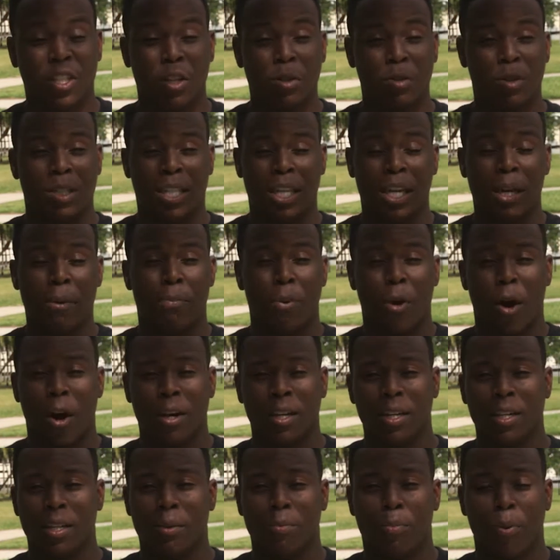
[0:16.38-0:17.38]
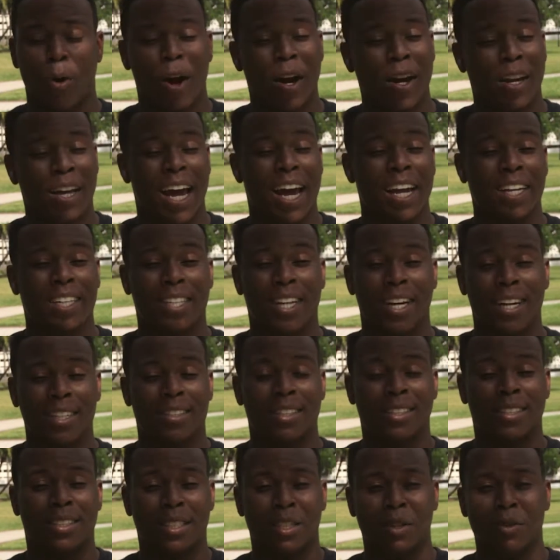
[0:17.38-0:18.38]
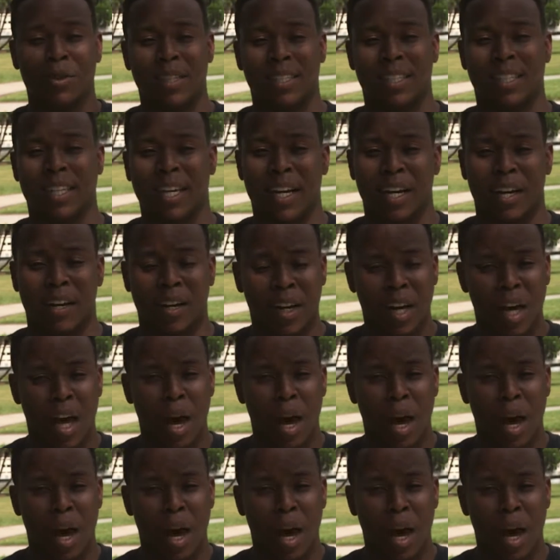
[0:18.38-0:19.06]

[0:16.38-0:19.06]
UT party in the park had tons of students here,